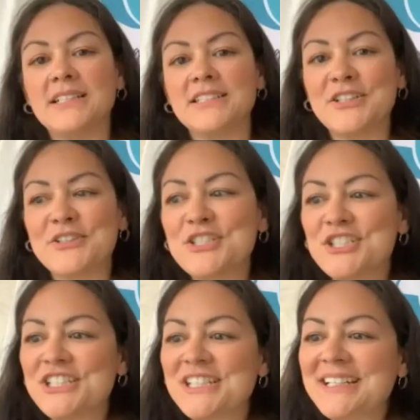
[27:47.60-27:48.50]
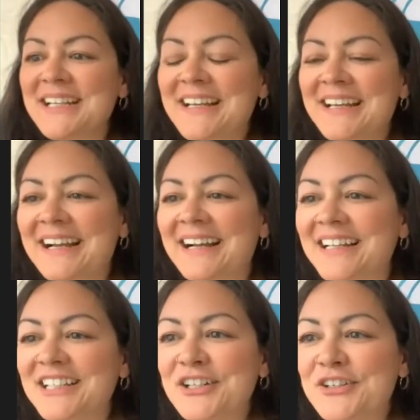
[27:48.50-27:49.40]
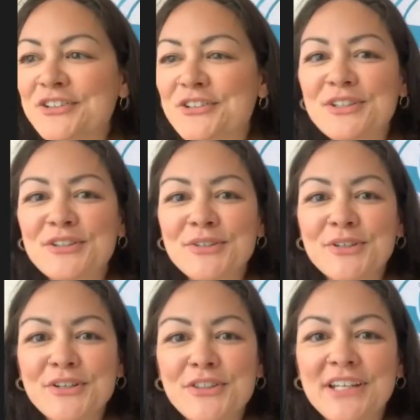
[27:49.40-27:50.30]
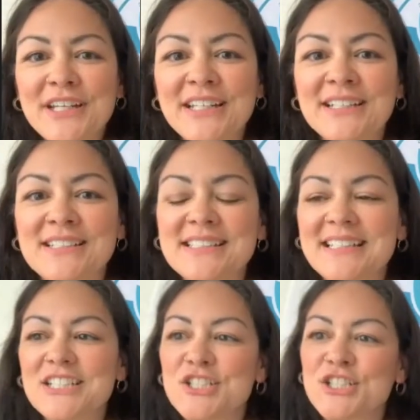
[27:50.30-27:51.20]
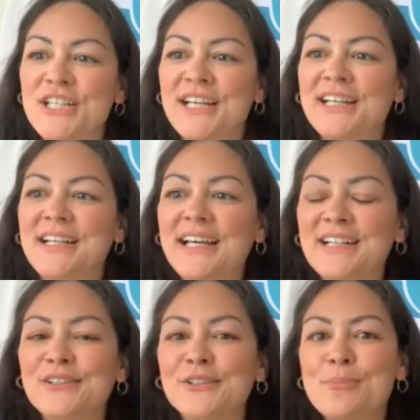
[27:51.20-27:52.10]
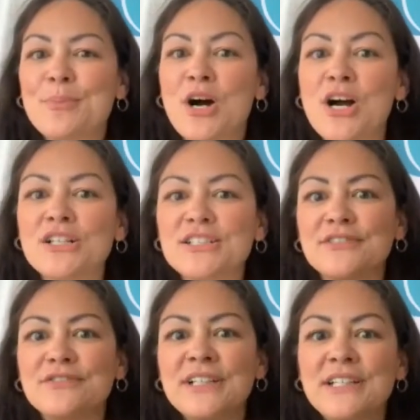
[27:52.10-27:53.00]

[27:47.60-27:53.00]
So she, going through her things, she had a little box of